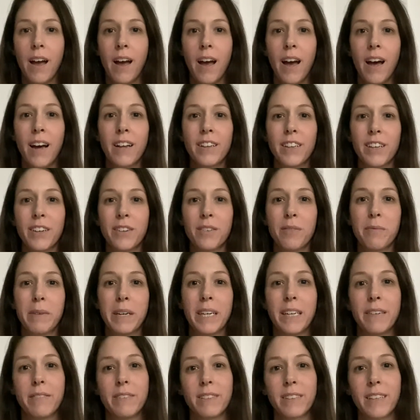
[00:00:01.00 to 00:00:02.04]
Hello, my
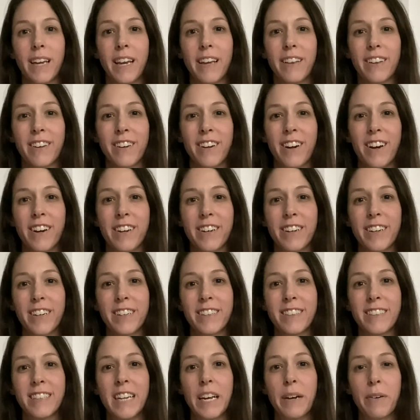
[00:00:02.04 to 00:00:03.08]
name is Caitlin Connor,
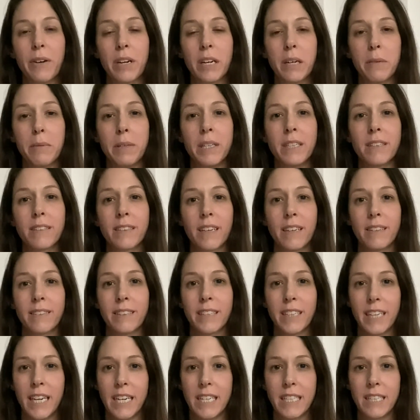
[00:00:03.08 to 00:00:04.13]
and today we're going to be
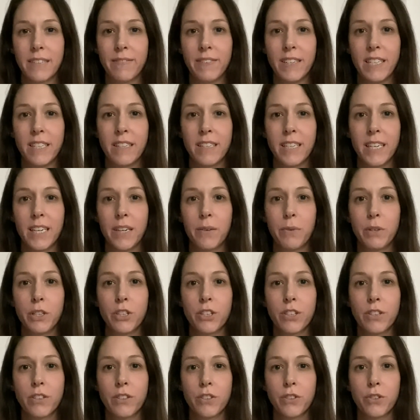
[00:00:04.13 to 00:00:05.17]
discussing SVT, which
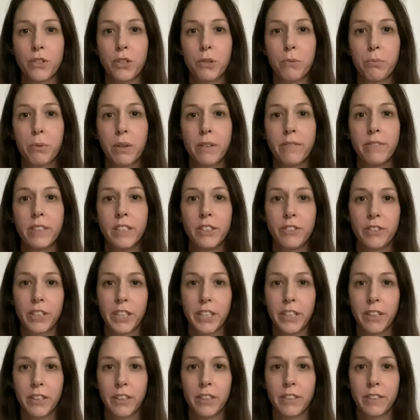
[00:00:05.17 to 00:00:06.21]
is
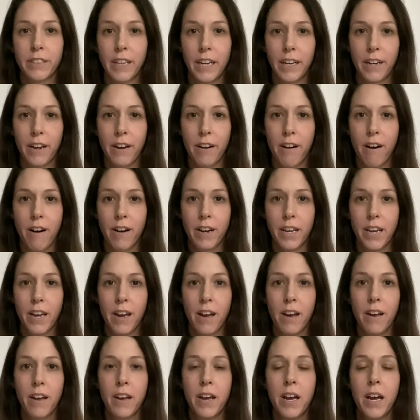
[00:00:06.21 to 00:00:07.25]
supraventricular tachycardia.
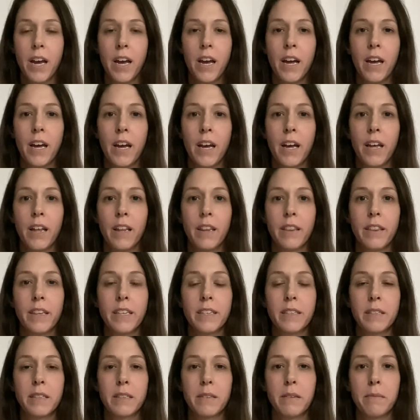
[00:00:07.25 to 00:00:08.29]

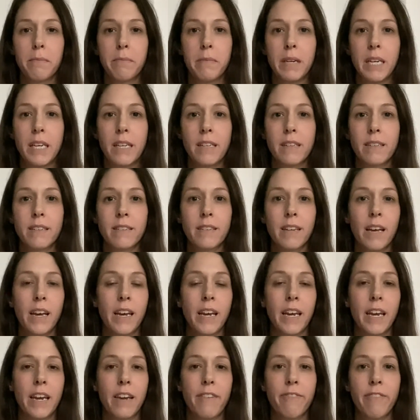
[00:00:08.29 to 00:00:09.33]
This means
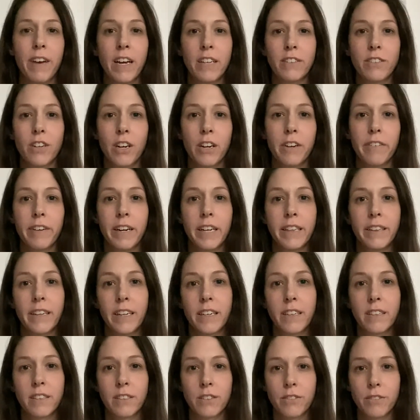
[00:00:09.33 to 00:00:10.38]
a fast heart rate
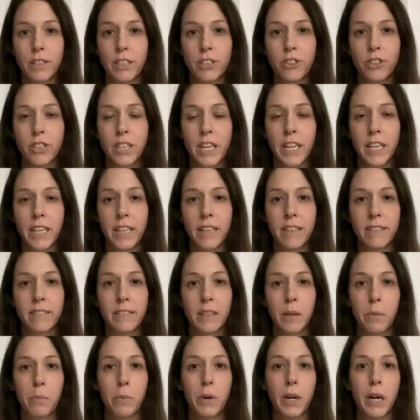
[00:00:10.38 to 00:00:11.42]
that is originating
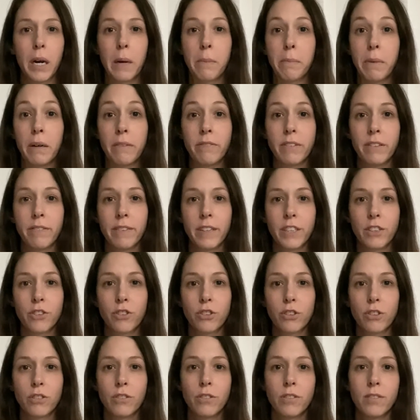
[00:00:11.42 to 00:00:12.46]
somewhere above the
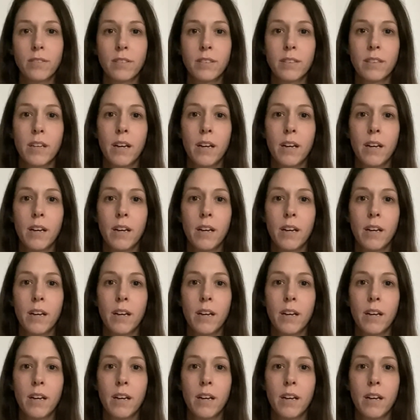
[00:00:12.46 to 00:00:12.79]
ventricles.